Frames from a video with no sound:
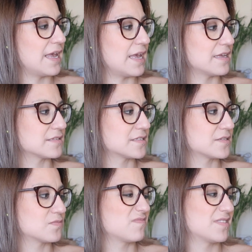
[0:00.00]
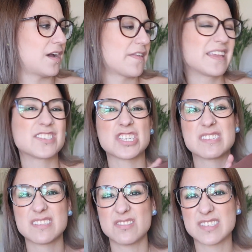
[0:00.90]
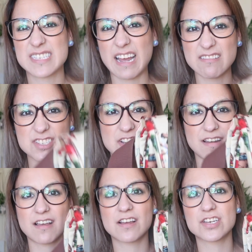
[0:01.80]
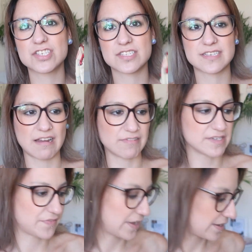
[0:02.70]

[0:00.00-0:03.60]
it's, I think, just nostalgia, like I couldn't just get rid of